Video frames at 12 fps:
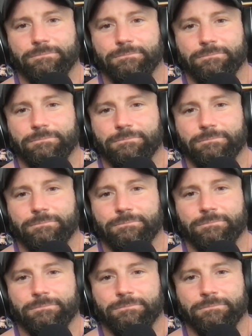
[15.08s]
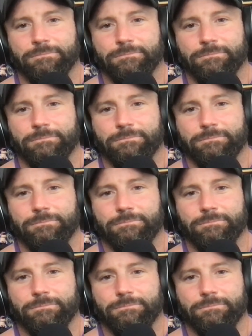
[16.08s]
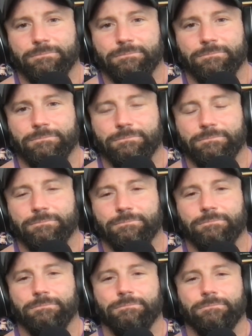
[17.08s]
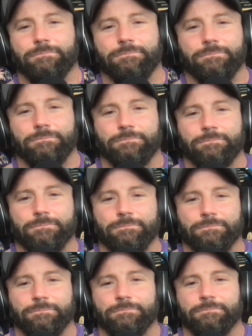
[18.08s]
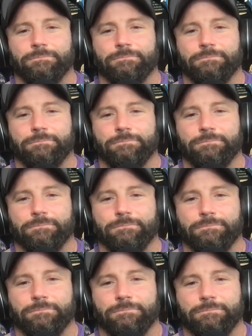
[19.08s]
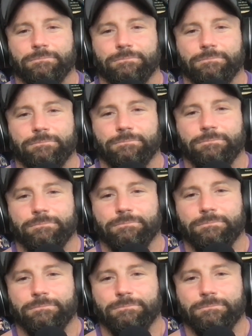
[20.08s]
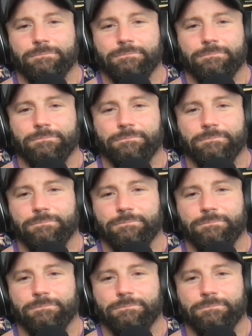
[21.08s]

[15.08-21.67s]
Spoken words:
No words are spoken by the person on screen.